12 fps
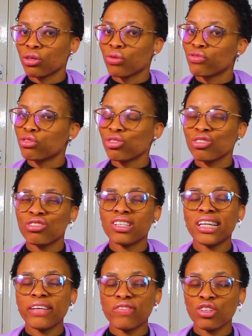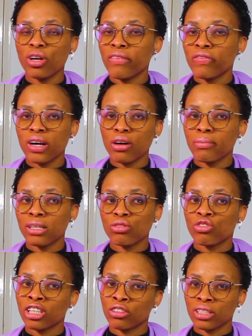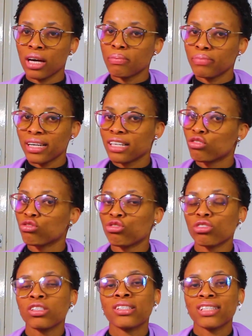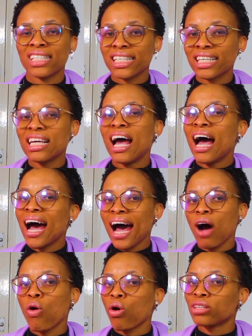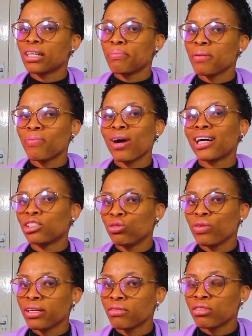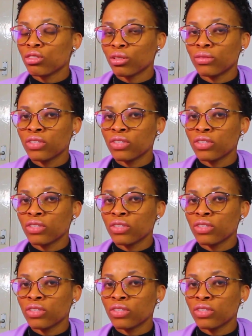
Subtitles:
Just leaving your environment to another place to just see how other people are doing stuff.